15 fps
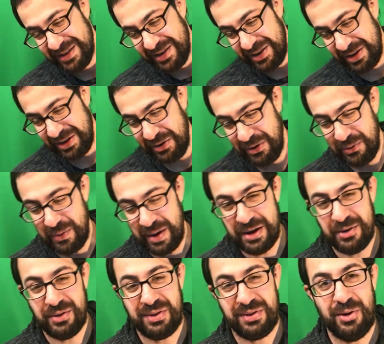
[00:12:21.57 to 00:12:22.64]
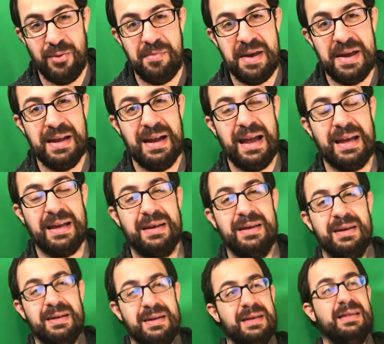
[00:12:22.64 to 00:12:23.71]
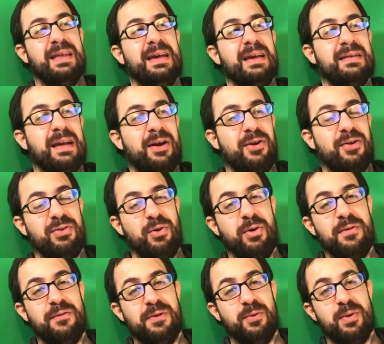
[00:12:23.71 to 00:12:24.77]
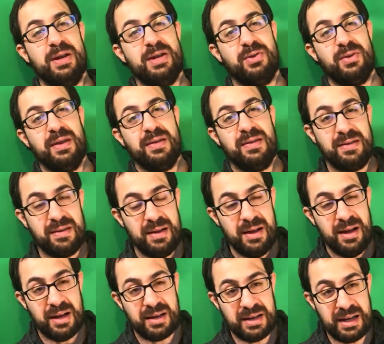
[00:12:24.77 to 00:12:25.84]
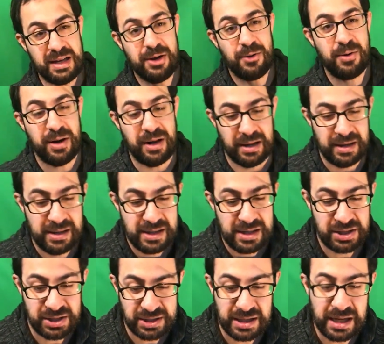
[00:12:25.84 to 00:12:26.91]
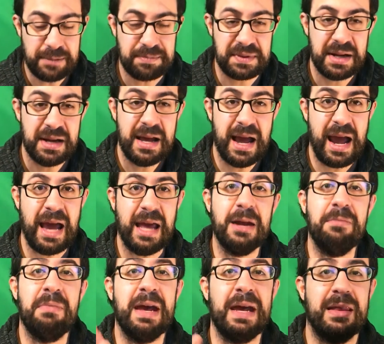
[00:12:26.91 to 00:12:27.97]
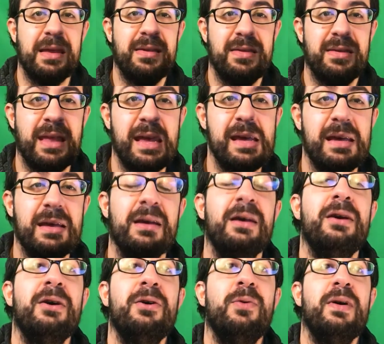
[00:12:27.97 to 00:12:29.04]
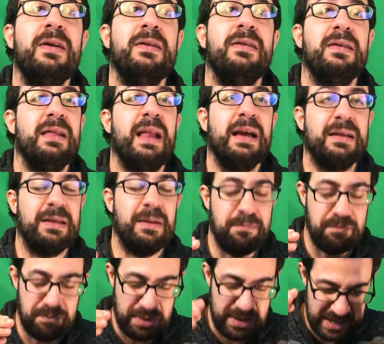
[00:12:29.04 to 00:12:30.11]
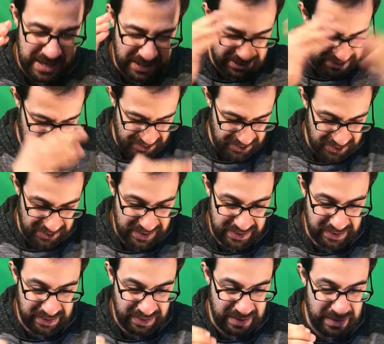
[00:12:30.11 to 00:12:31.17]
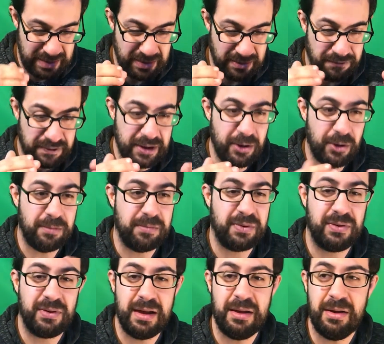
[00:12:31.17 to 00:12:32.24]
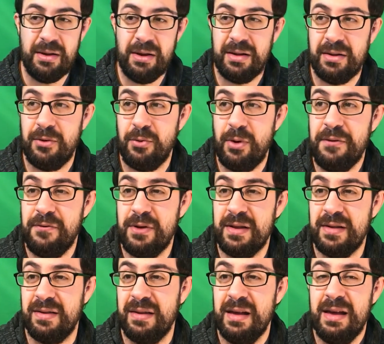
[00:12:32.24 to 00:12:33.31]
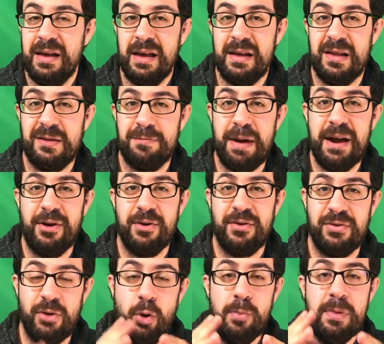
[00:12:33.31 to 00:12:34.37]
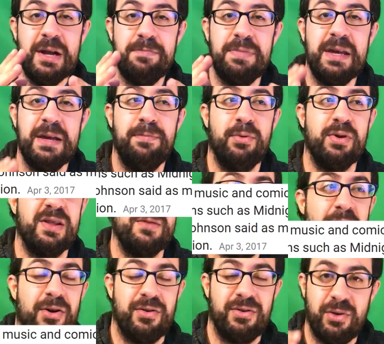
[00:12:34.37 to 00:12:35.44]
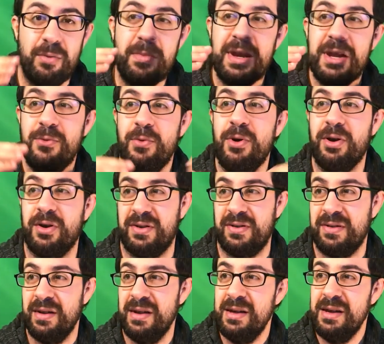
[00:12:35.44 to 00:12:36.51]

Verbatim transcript: oh why do so many like things that are so influential this akira shaped anime this thing was like the pinnacle this this film is a reference inspired so many people inspired so many works